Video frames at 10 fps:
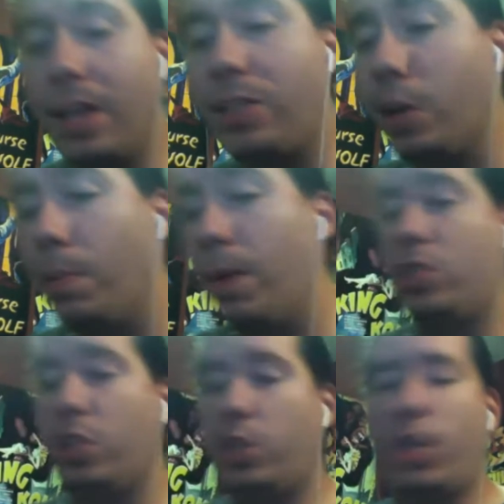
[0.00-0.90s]
so
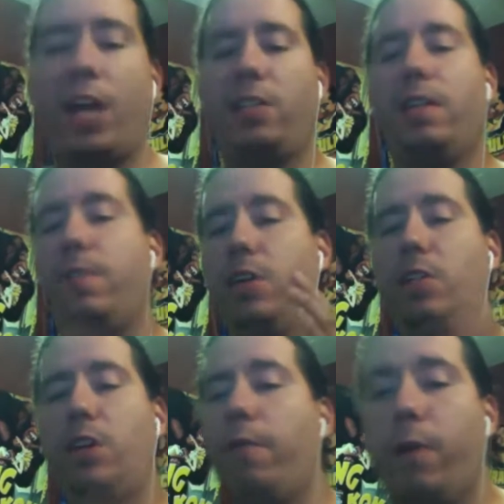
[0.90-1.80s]
much the Thanksgiving
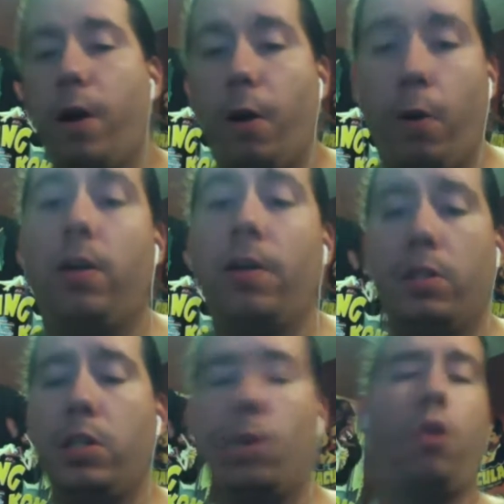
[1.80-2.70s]
itself or, oh,
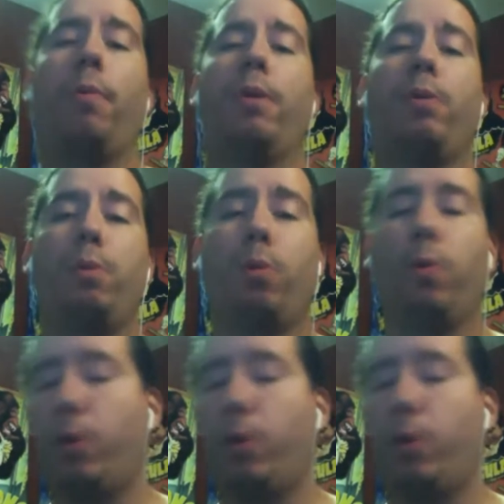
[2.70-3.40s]
it's so horrible making people work on